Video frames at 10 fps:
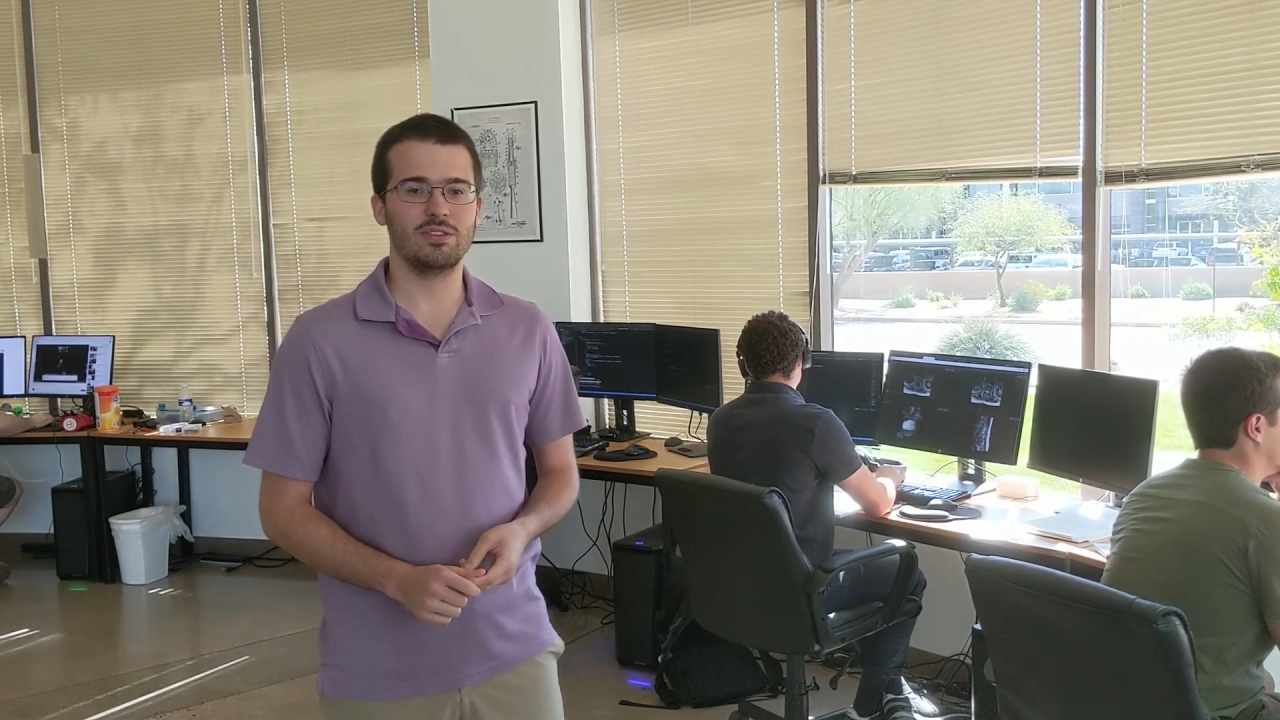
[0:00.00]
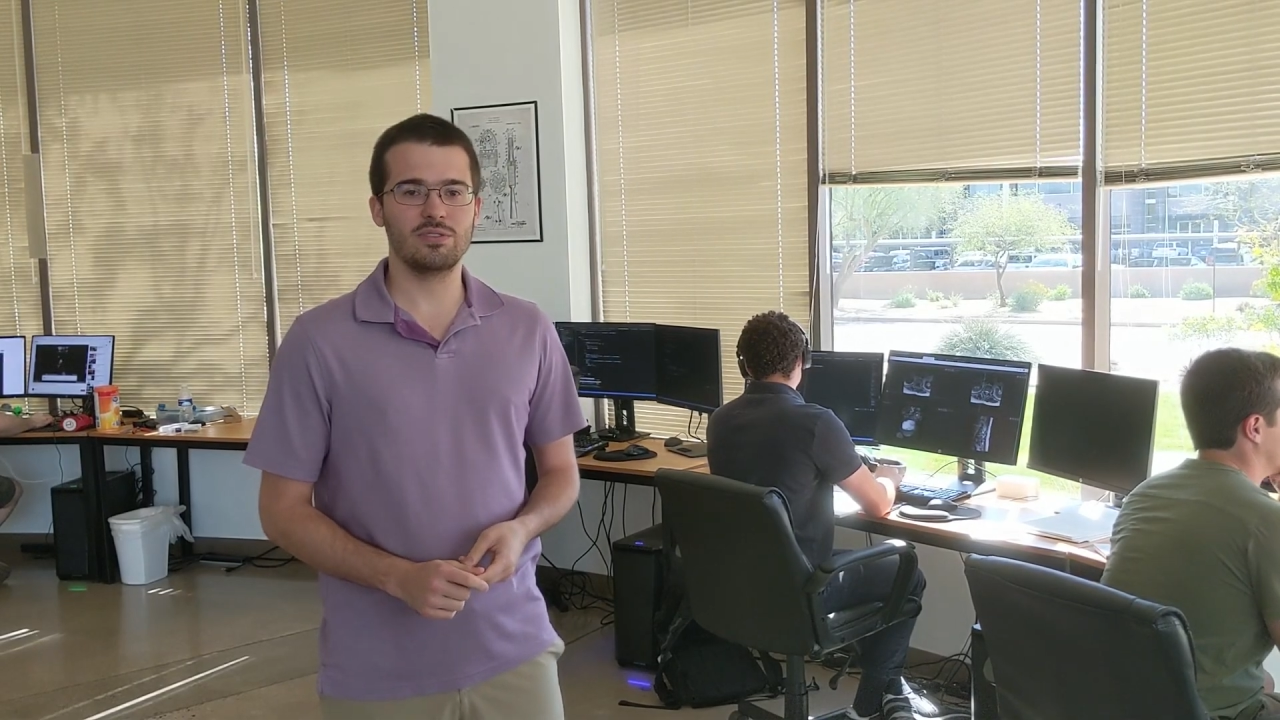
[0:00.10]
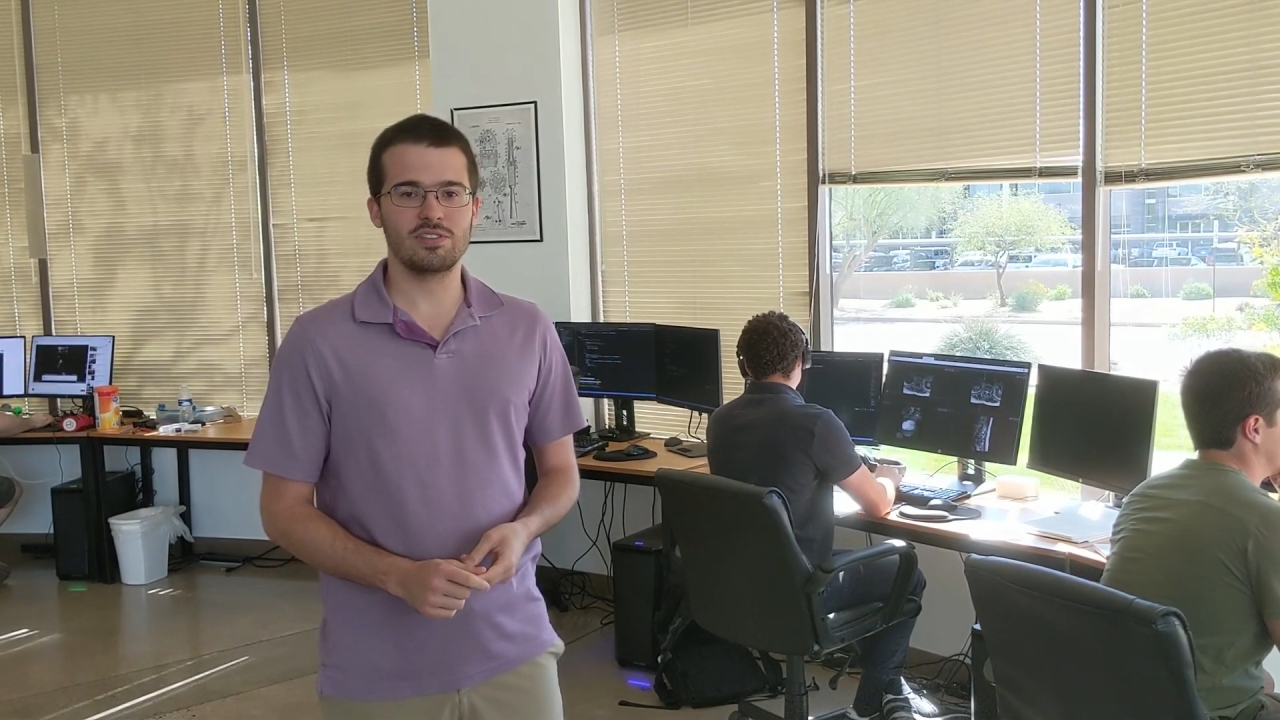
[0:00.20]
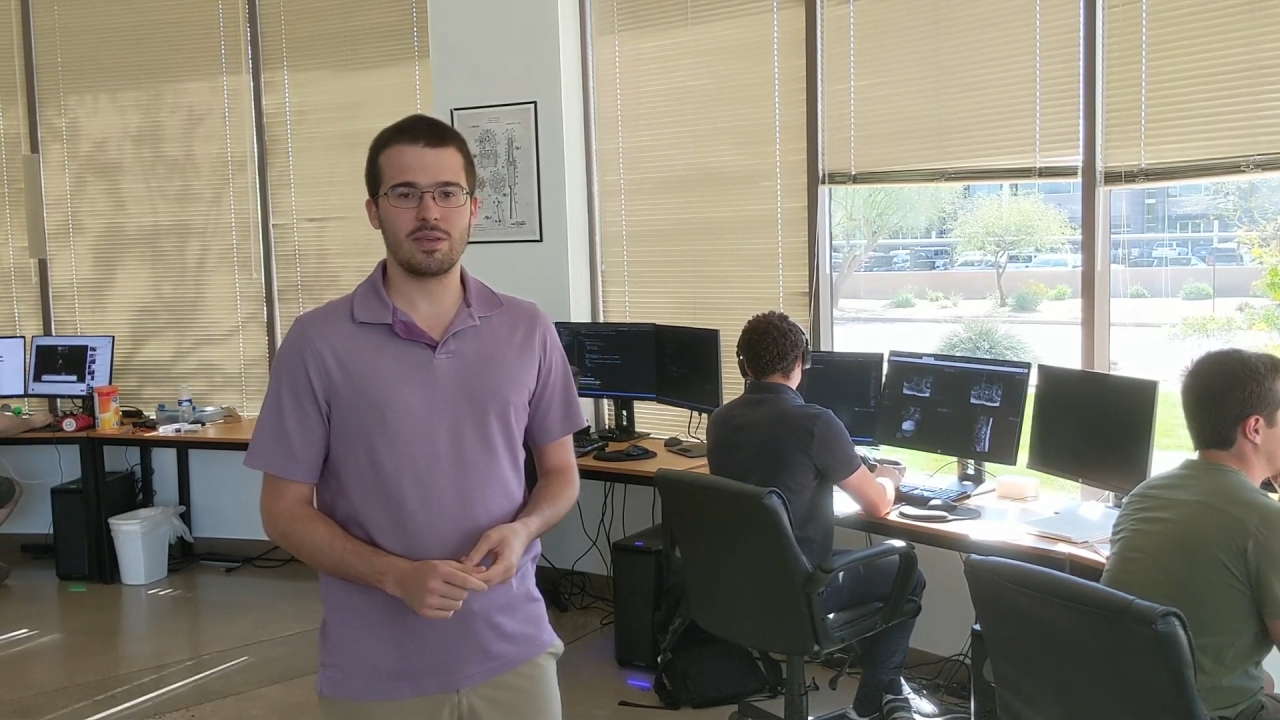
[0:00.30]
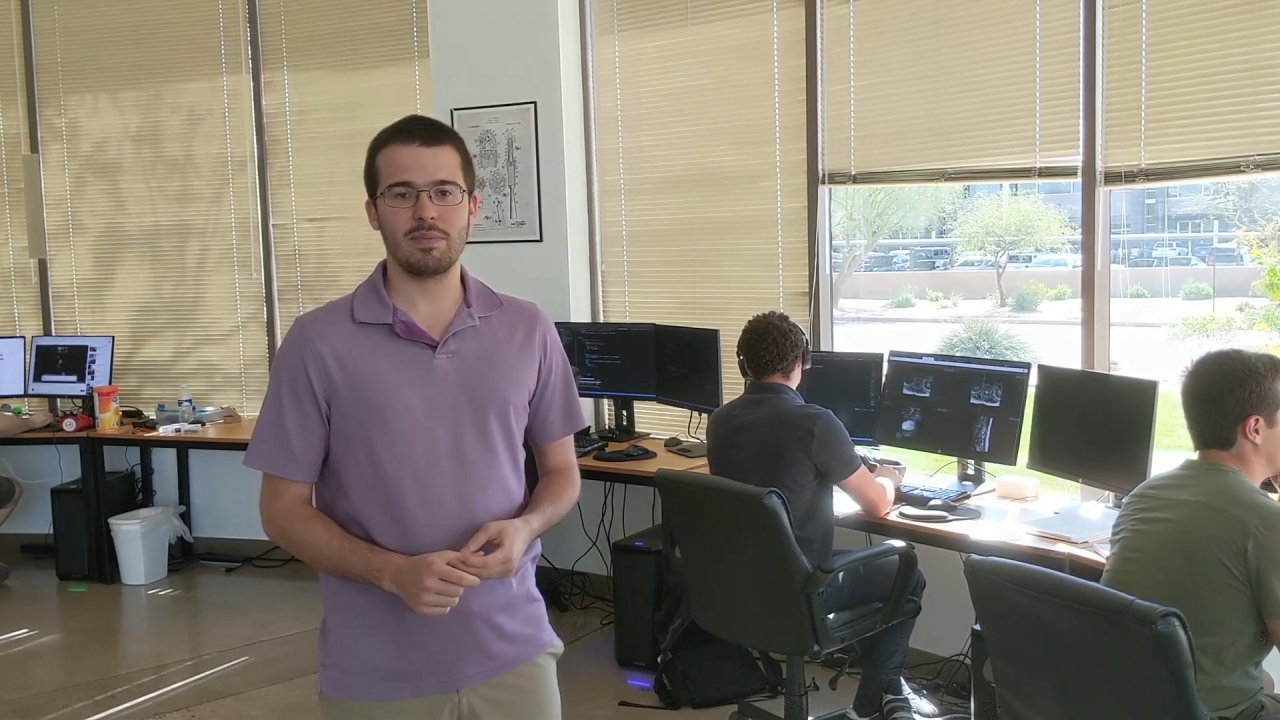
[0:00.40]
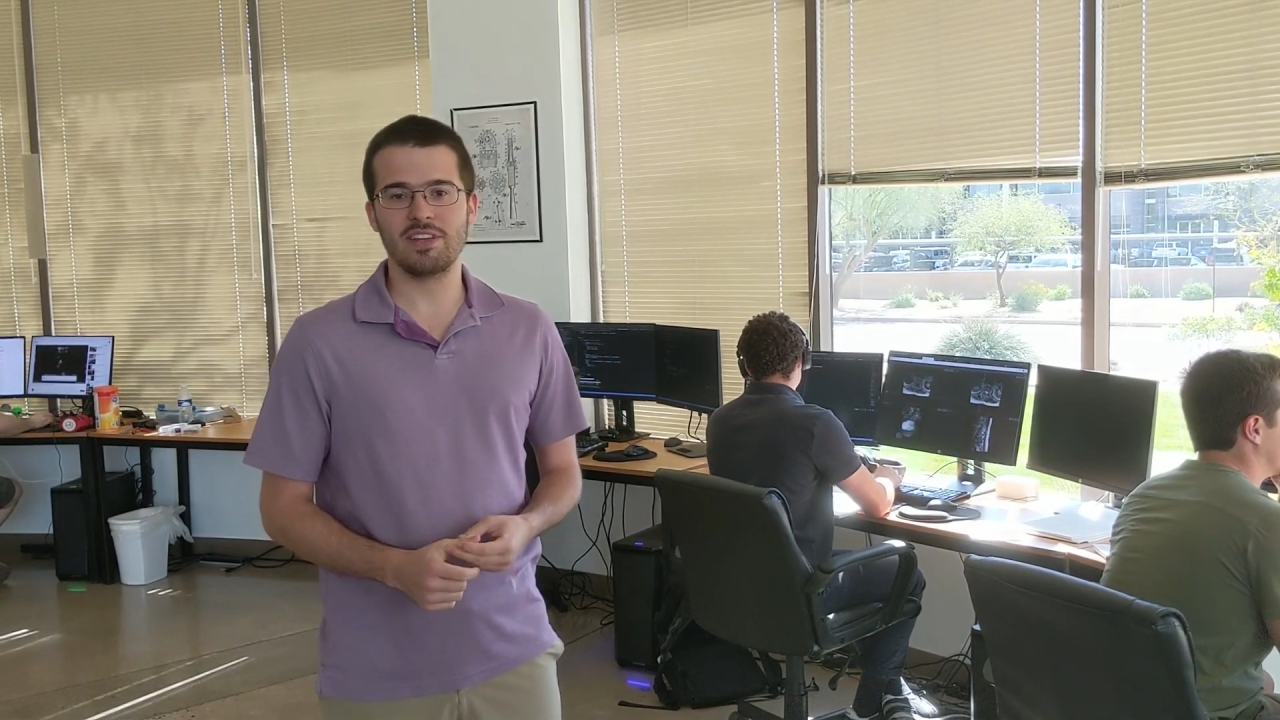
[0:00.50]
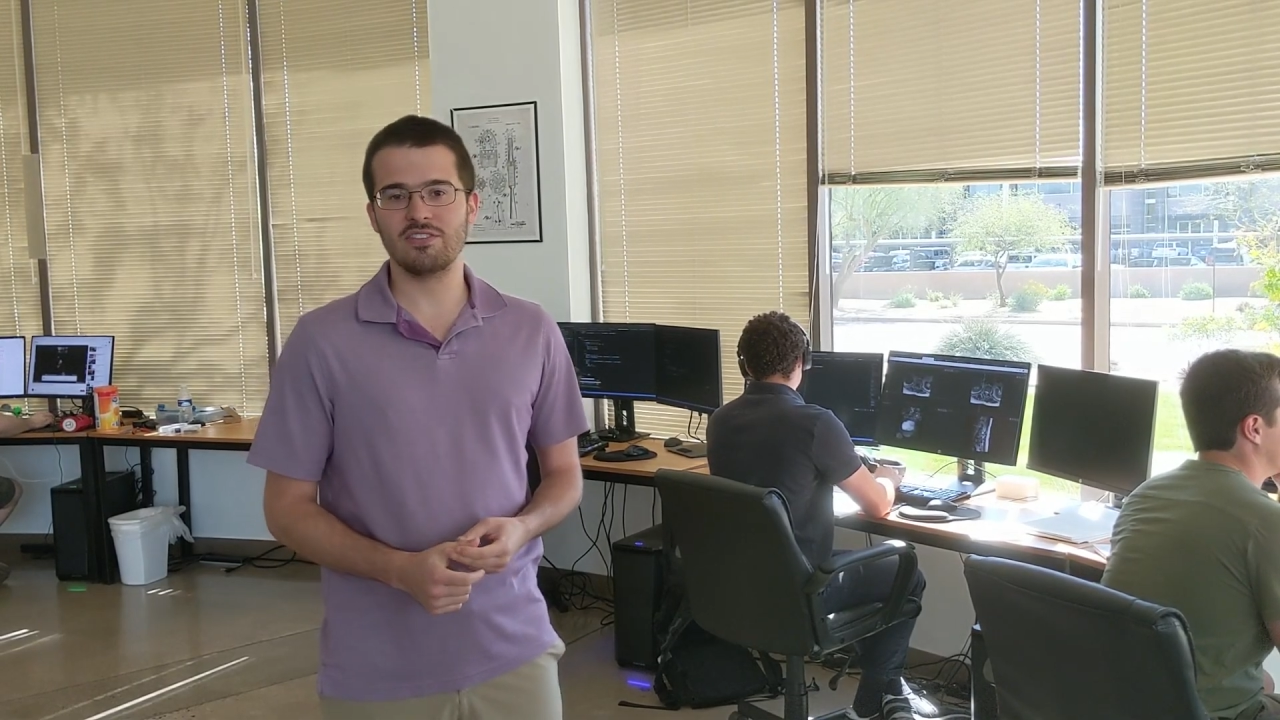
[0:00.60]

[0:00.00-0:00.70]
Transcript: that uses a